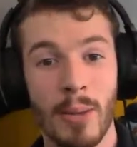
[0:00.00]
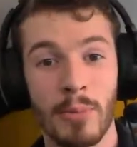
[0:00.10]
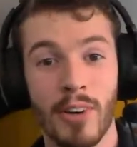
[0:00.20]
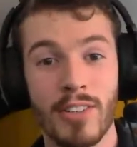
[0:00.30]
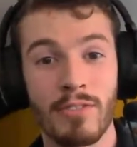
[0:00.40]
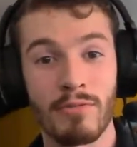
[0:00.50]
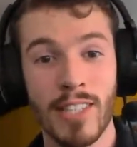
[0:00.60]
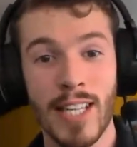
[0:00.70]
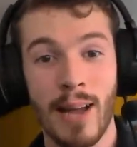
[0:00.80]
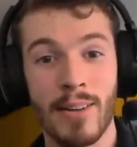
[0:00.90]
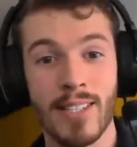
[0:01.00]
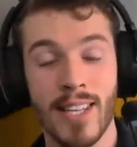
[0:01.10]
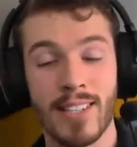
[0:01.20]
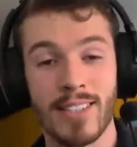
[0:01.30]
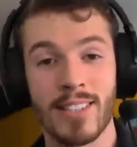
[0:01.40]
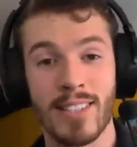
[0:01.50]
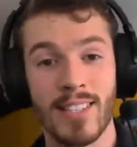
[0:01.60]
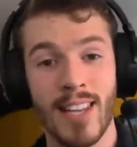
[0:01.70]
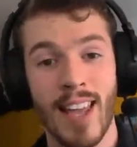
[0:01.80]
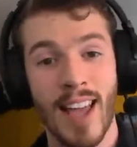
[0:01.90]
I'm going to read out a
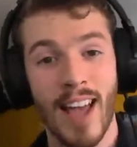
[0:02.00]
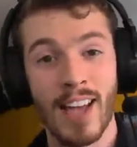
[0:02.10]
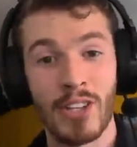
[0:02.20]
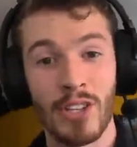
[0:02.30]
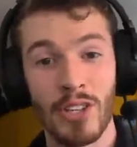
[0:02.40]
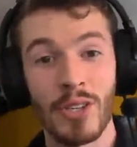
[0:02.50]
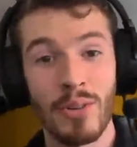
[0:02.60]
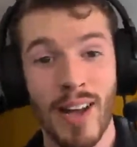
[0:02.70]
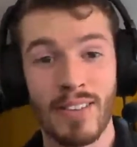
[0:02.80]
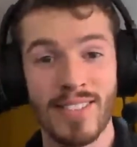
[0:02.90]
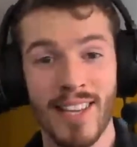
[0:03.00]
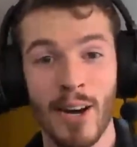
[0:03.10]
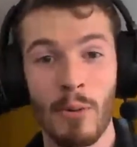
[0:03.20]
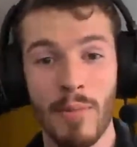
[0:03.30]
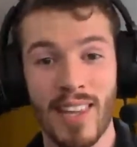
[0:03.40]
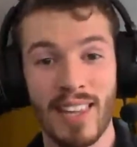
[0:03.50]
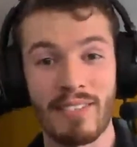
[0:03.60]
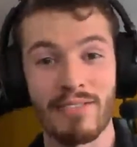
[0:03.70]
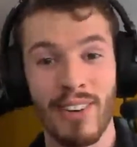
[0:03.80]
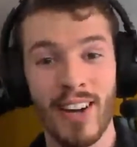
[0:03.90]
sentence, and you have to help
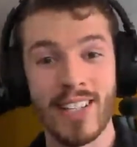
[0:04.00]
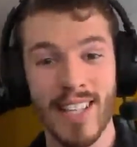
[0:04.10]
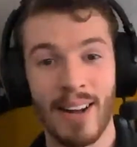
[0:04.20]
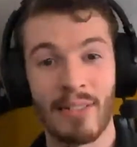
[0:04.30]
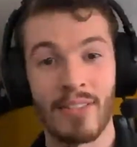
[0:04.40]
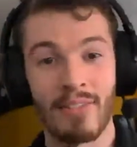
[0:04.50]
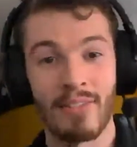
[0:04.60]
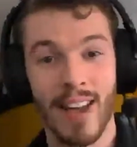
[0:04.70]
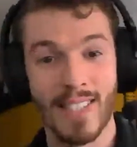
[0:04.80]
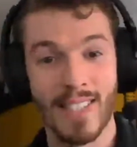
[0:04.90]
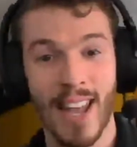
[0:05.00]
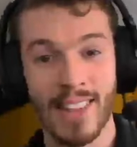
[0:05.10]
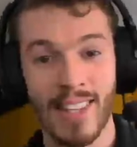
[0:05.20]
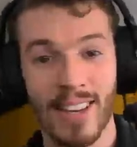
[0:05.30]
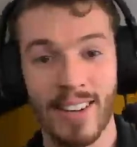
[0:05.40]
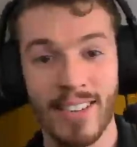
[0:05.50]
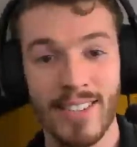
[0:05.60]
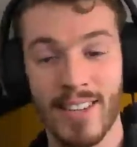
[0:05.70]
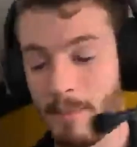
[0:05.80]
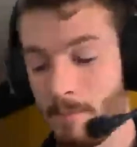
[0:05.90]
me find out the fact and the
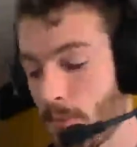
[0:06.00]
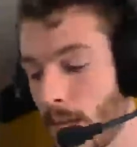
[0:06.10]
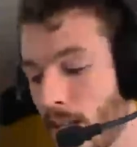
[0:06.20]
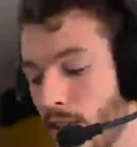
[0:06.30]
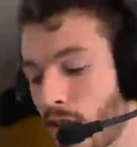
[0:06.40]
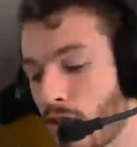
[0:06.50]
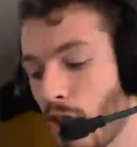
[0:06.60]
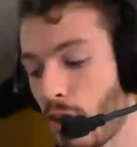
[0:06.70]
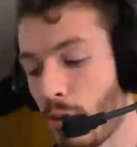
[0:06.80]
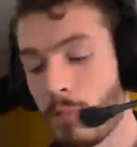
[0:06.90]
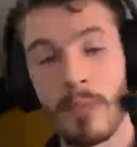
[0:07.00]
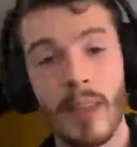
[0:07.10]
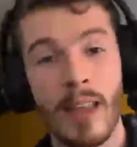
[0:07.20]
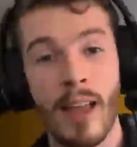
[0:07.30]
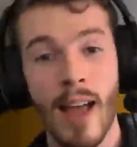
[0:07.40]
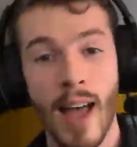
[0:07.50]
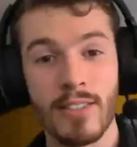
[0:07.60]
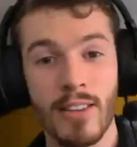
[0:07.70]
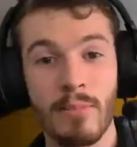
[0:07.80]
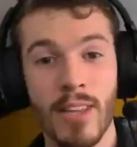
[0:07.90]
answer. So,
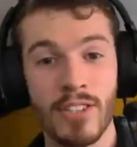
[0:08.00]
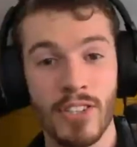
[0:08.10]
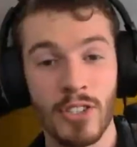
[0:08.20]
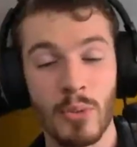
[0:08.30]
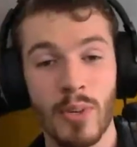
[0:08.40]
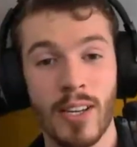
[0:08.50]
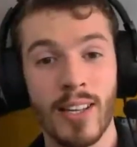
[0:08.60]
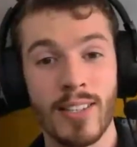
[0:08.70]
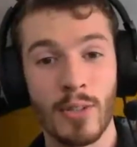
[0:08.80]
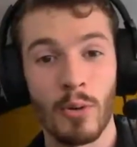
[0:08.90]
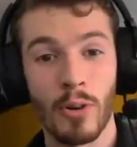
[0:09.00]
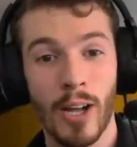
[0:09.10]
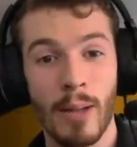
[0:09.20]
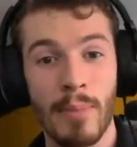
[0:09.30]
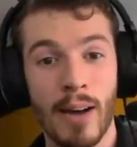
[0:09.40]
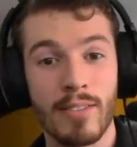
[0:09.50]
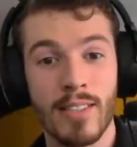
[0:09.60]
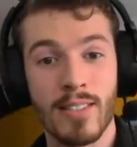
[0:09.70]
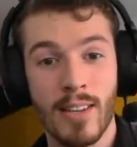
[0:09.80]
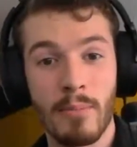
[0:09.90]
as I mentioned, we're going to talk about
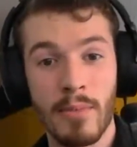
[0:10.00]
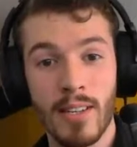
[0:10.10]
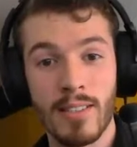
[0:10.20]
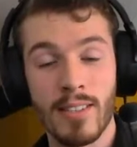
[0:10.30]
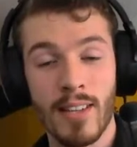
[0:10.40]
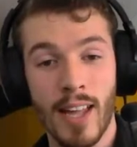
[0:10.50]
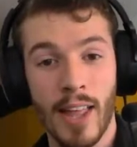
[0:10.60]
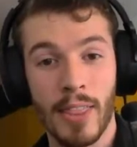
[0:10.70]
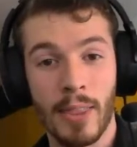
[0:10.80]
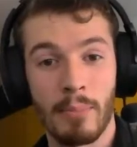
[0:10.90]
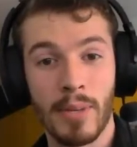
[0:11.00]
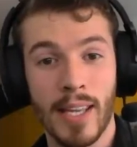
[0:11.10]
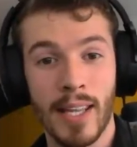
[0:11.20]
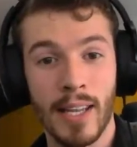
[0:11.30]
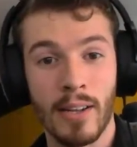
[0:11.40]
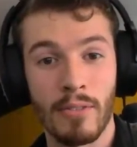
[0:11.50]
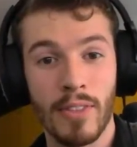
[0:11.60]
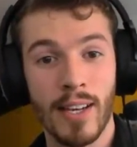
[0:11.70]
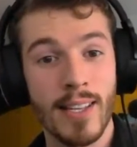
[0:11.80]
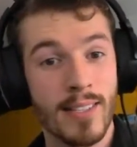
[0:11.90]
determiners at the beginning of the
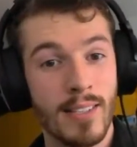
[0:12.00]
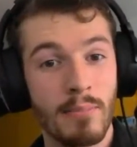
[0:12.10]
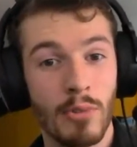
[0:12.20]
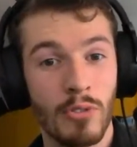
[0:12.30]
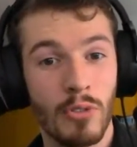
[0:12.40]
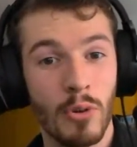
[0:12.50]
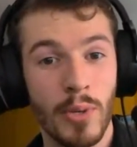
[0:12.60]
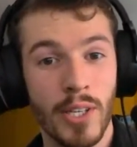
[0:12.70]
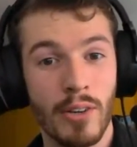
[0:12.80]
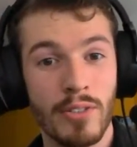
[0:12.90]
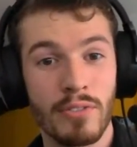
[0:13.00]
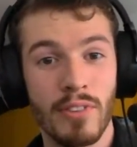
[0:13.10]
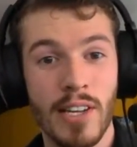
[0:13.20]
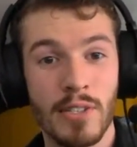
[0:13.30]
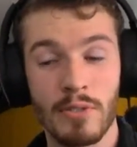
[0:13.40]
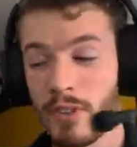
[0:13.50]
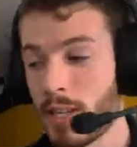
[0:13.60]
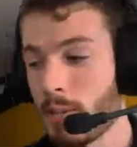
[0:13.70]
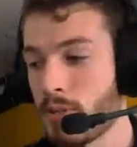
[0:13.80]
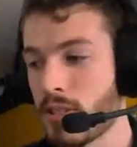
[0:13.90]
lesson before we go to phrasal
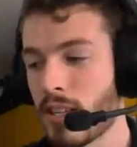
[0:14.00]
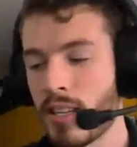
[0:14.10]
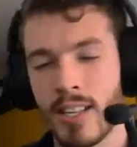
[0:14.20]
verbs.